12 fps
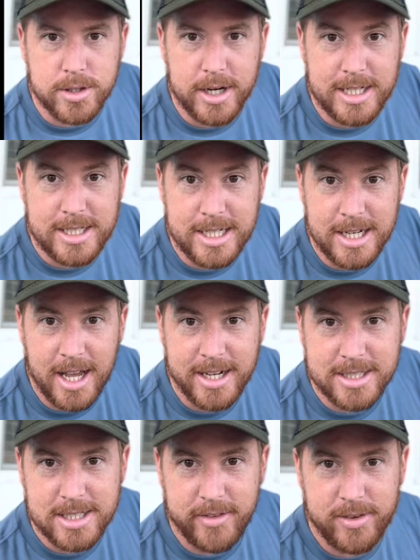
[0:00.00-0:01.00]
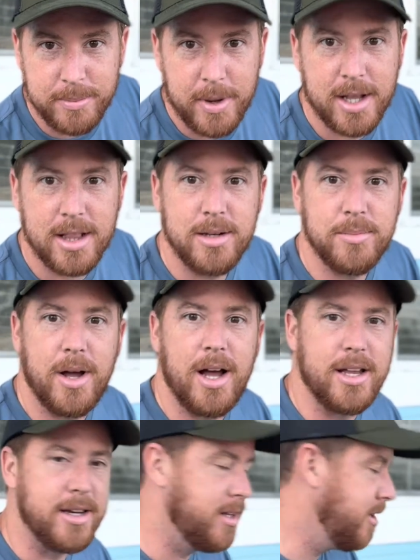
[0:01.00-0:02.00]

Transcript: 1897 bottle and bond.